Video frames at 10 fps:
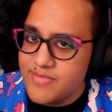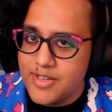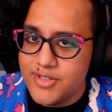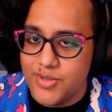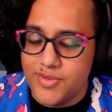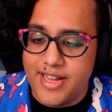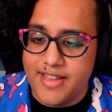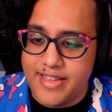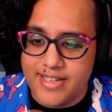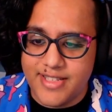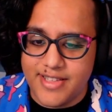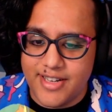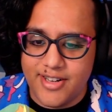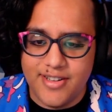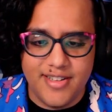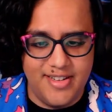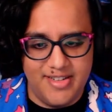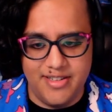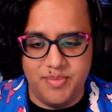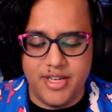So that's there,
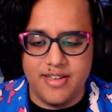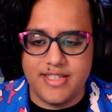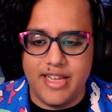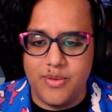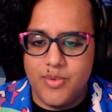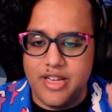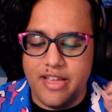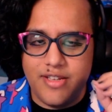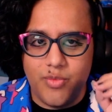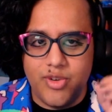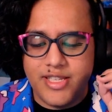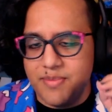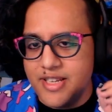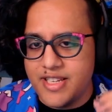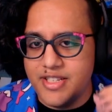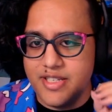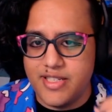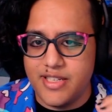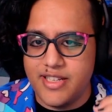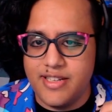because like once the message is
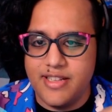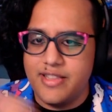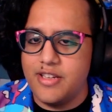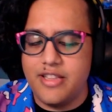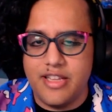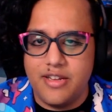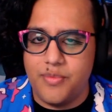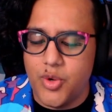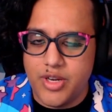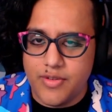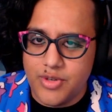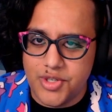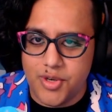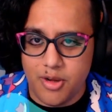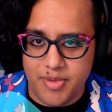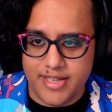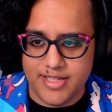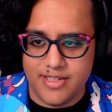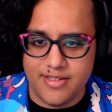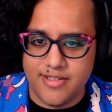deleted, they won't even show up as
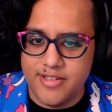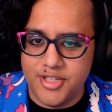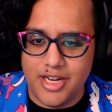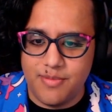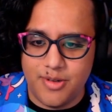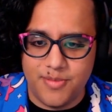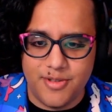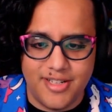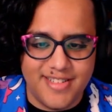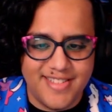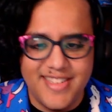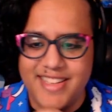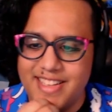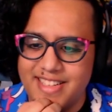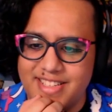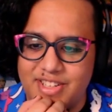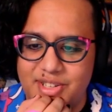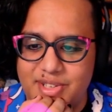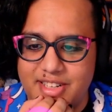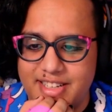a chat bubble. So
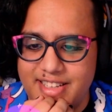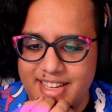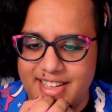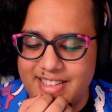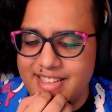yeah,